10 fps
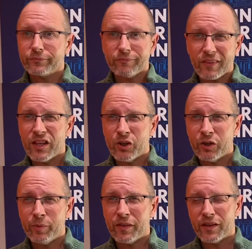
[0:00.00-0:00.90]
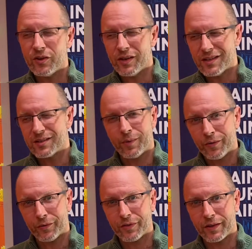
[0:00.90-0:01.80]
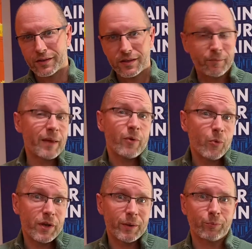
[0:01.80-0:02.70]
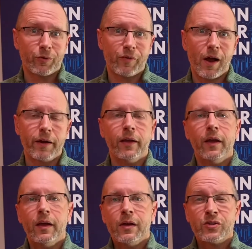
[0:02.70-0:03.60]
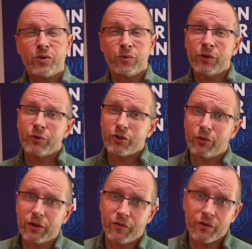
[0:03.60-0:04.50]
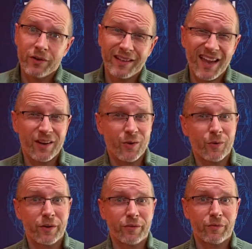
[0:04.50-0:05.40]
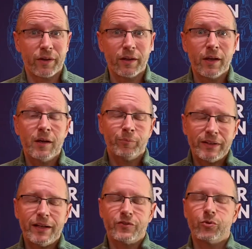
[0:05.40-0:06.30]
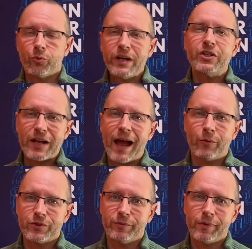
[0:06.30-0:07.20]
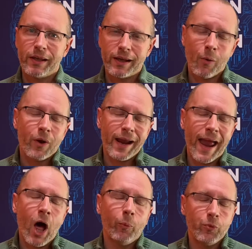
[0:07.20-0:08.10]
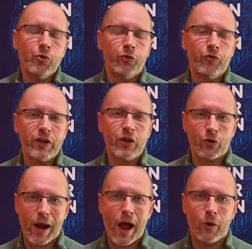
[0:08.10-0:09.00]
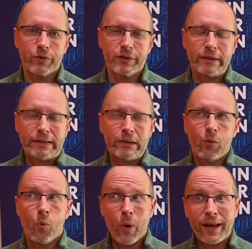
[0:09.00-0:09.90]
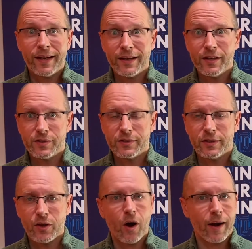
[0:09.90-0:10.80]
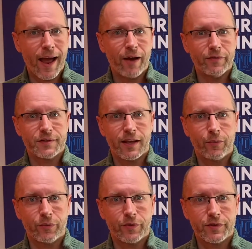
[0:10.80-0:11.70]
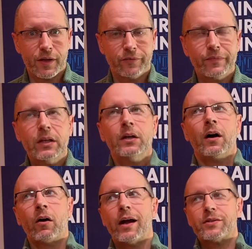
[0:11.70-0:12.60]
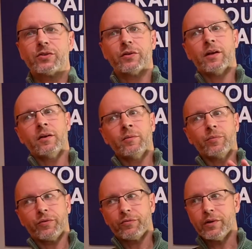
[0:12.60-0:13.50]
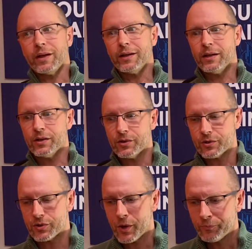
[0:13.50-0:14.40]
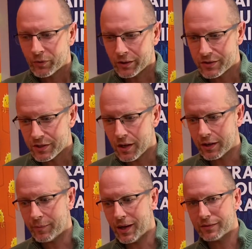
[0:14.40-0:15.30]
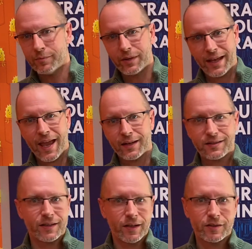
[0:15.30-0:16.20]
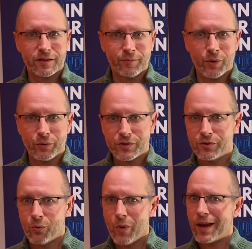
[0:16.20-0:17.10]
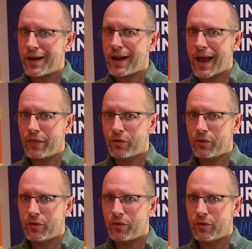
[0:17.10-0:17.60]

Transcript: It could be that you need some other things that maybe we can provide. So no joke, if you're in category 3, please reach out to me. I want to help you figure out when it is that you ought to have this day with yourself. All right, so then number 3 is, let's talk about the mechanics, the nuts and bolts, the when and how.